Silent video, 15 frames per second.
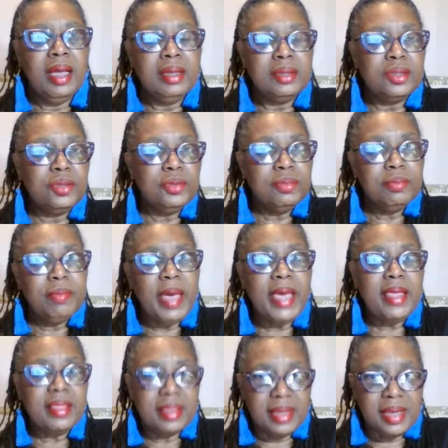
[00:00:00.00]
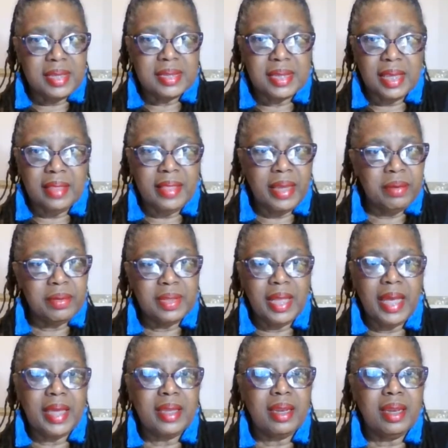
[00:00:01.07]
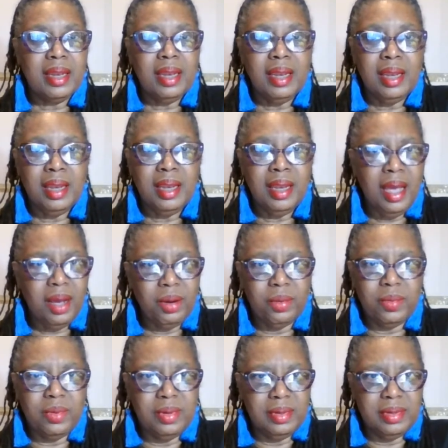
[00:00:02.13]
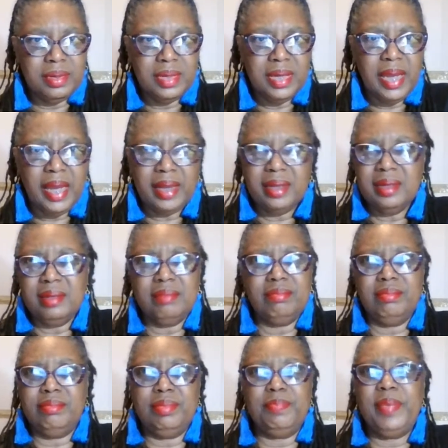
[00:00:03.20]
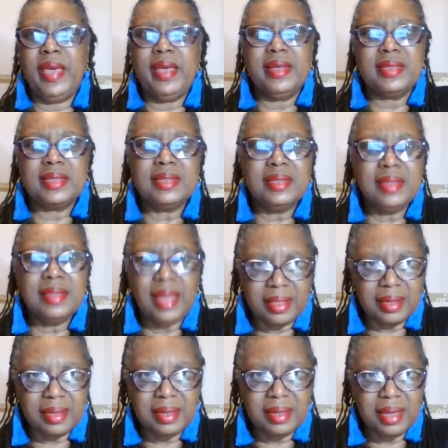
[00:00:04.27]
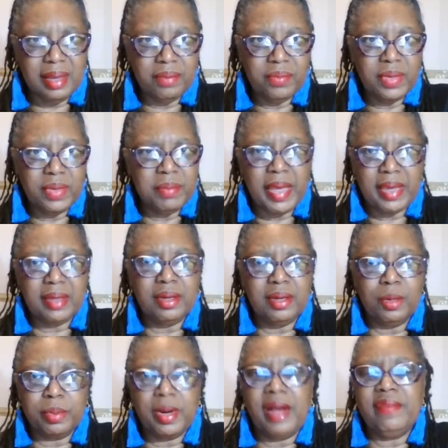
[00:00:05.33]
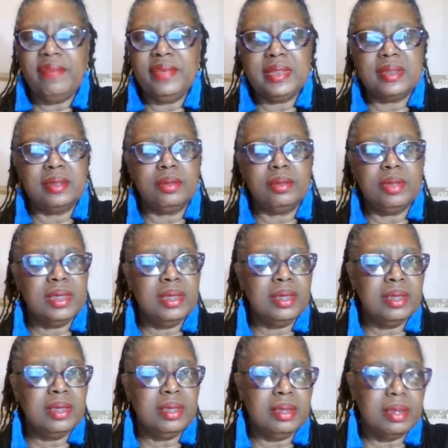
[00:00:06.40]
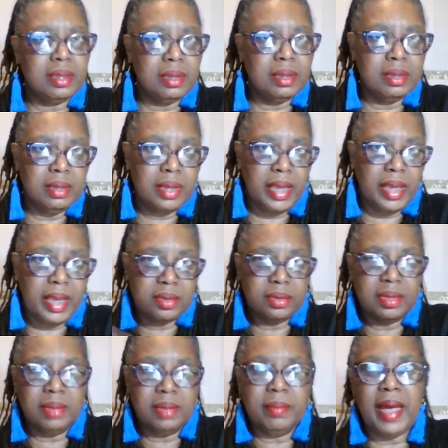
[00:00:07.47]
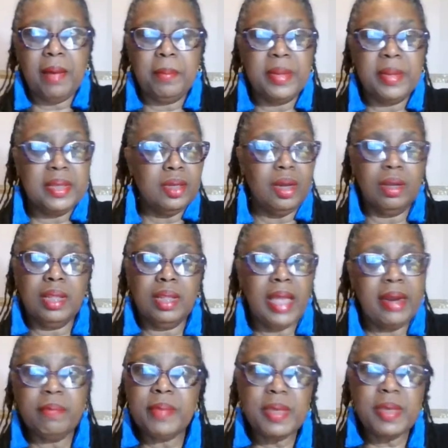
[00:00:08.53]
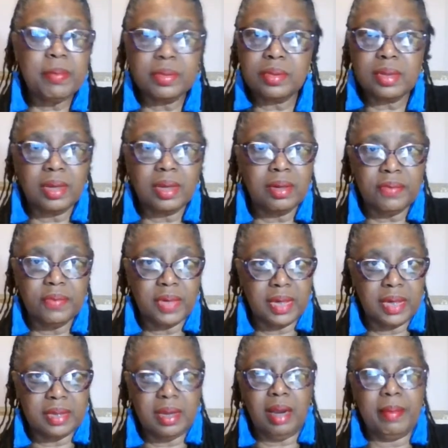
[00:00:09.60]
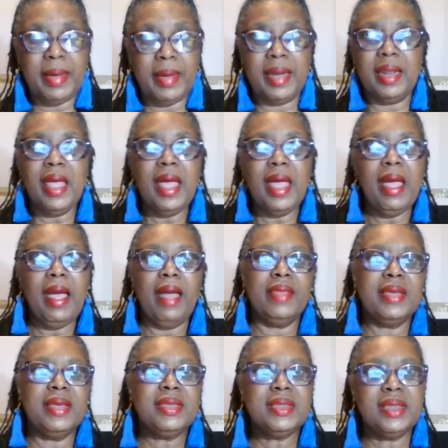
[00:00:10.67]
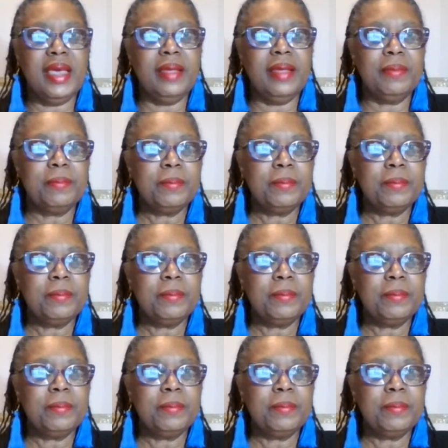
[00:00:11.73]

to make things, and they were like, "No, you're not gonna pay us nothing, and we make no profit." So he canceled them out. But a lot of people don't even want to talk about it. And they said